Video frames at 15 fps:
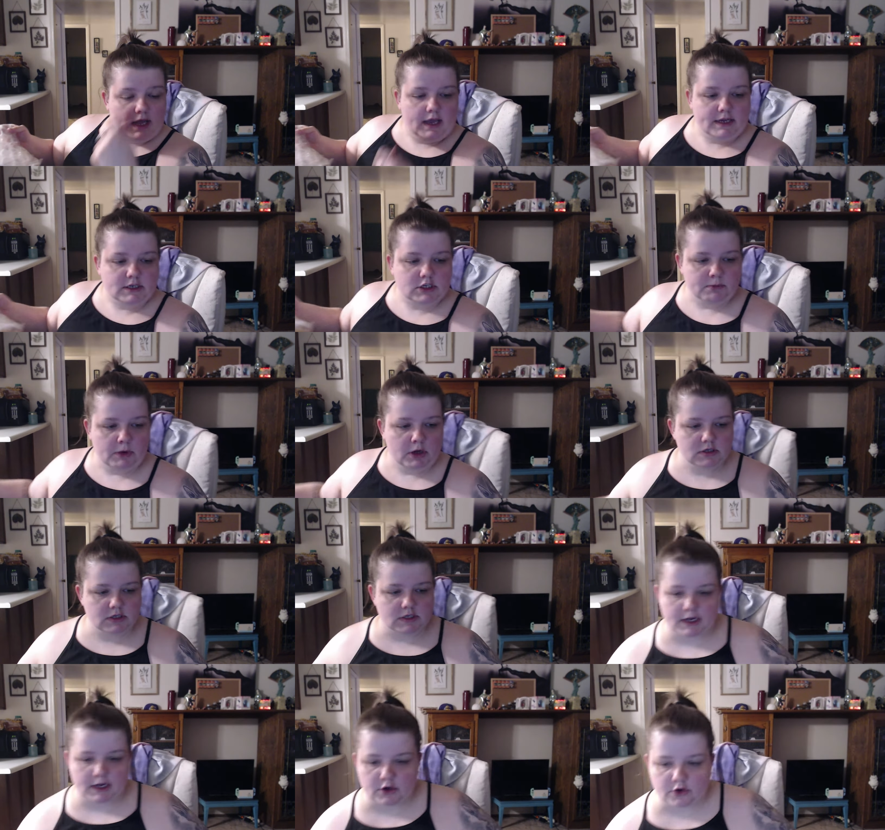a small
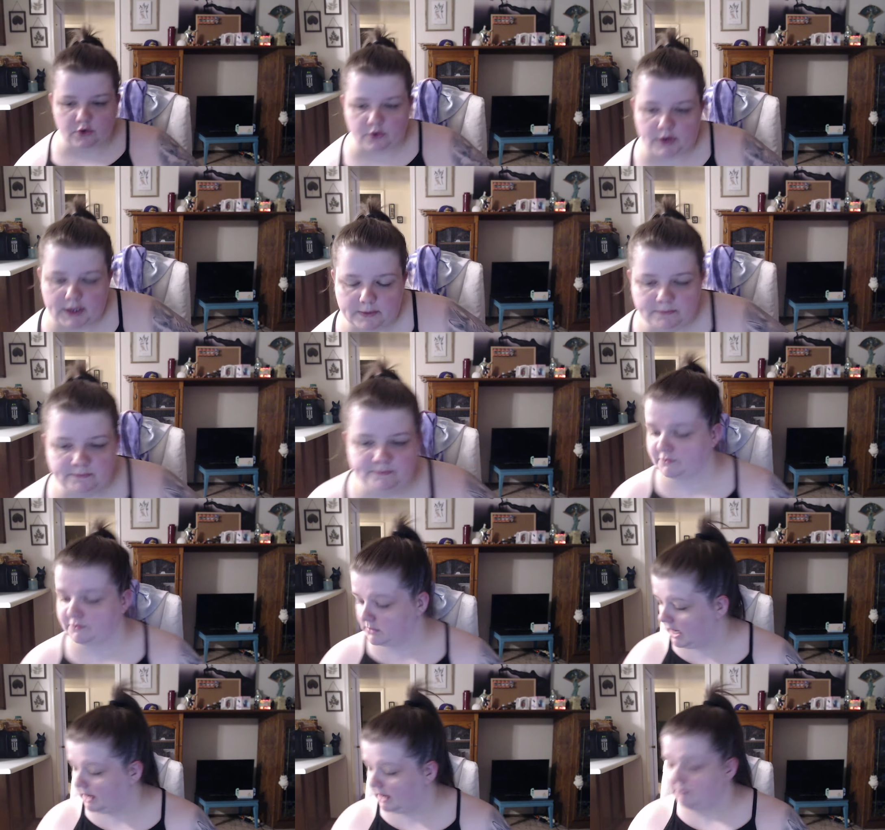slider crib,
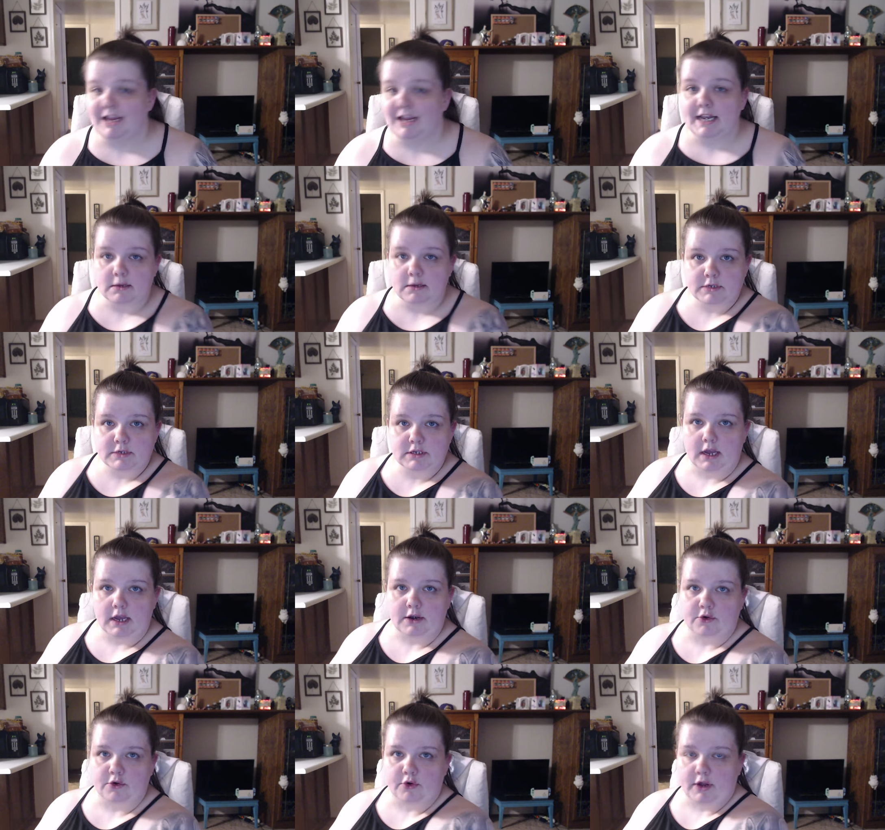a medium
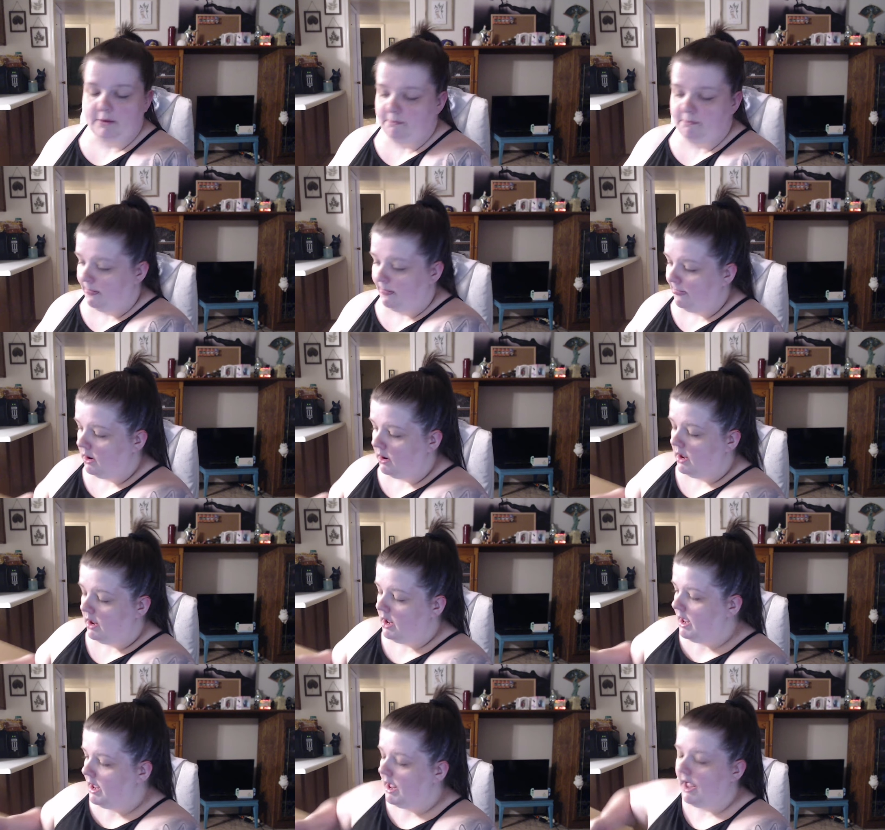slider crib,
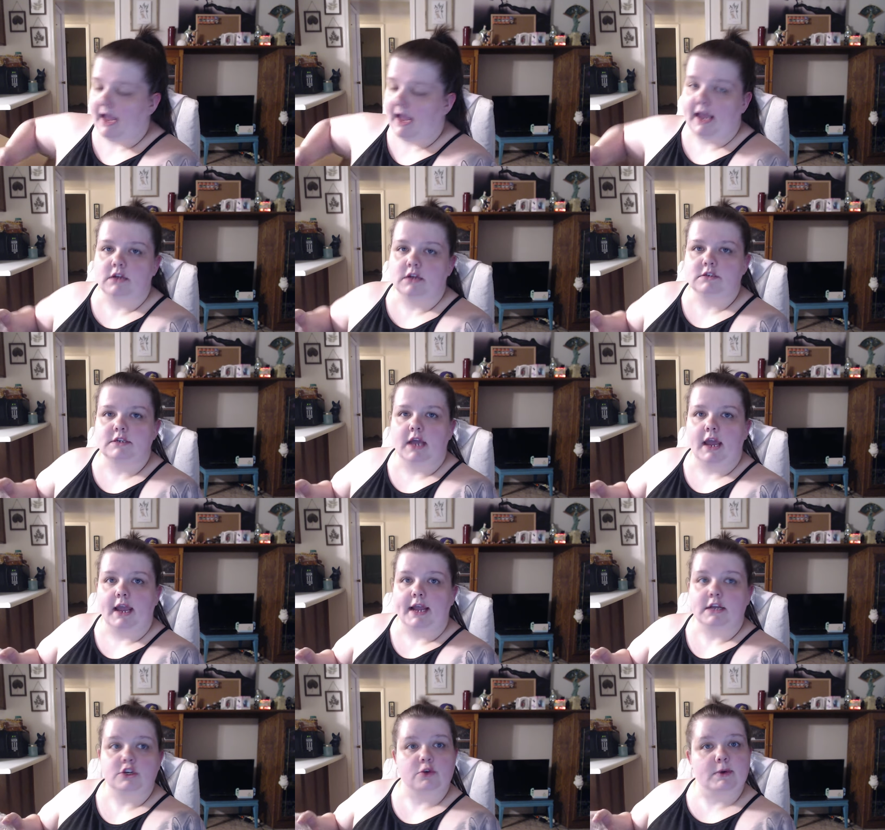and
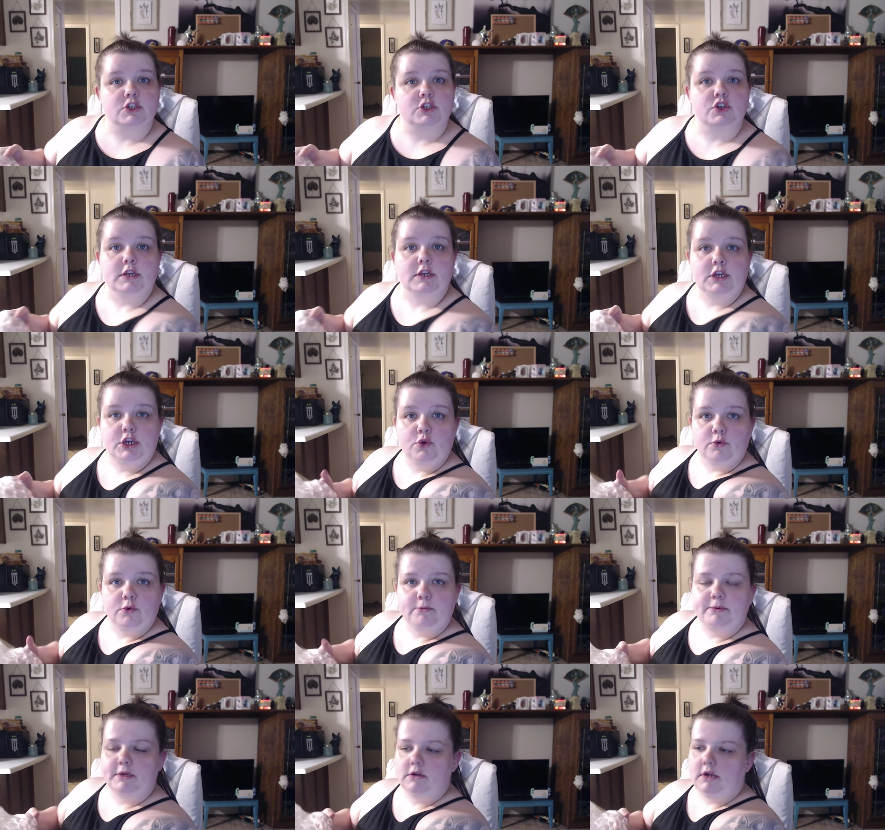a tarantula cube.
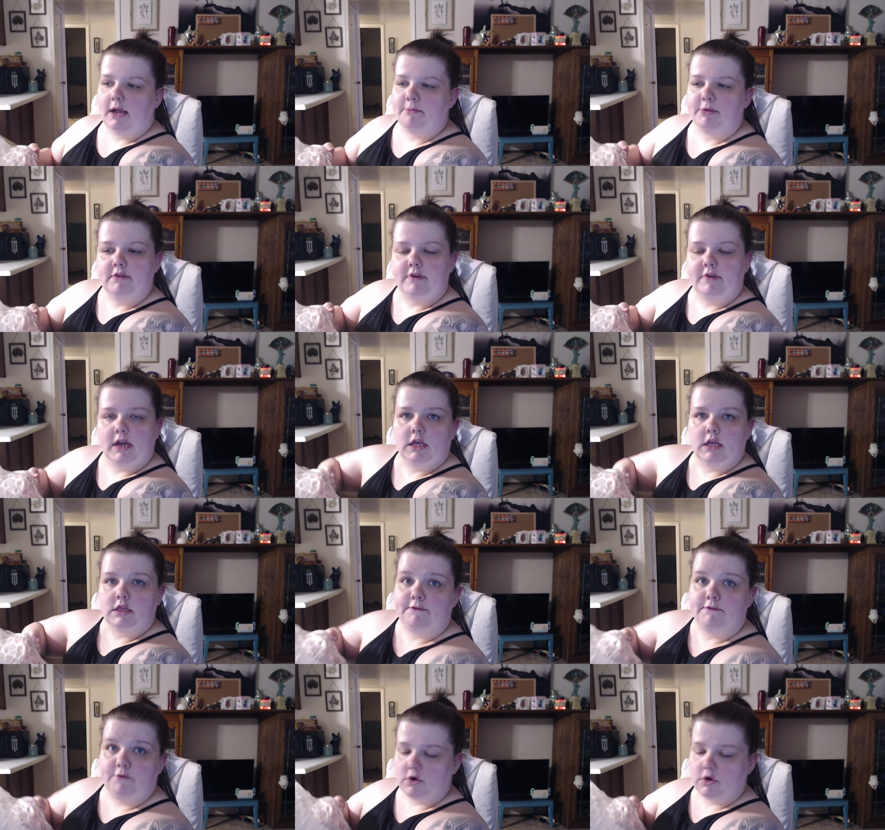I believe I got the
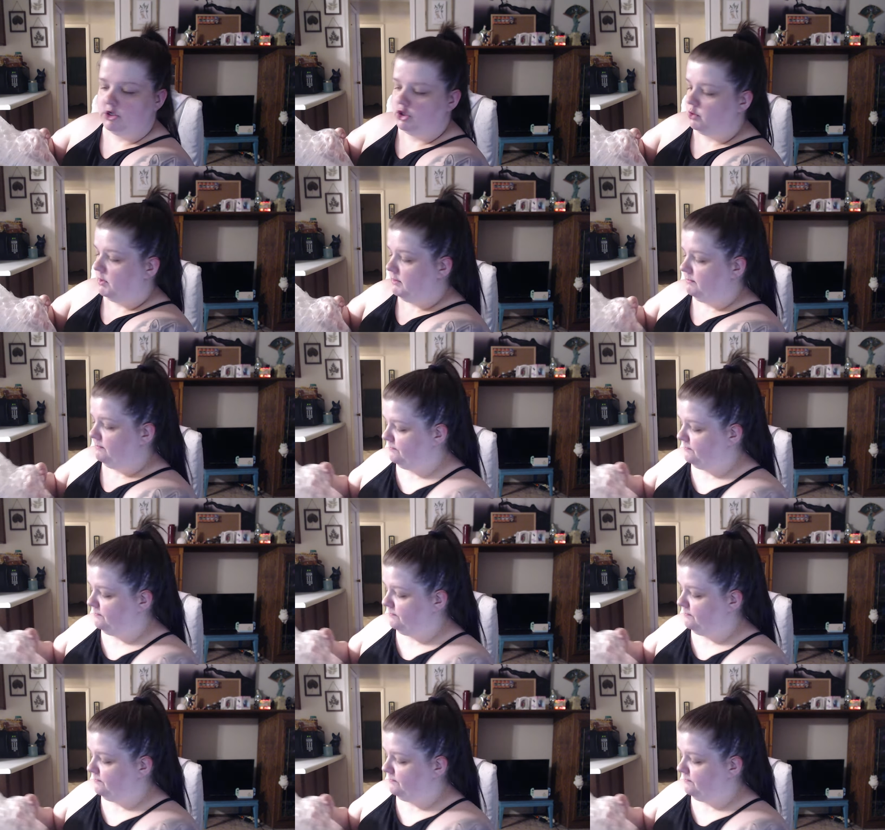4-inch one.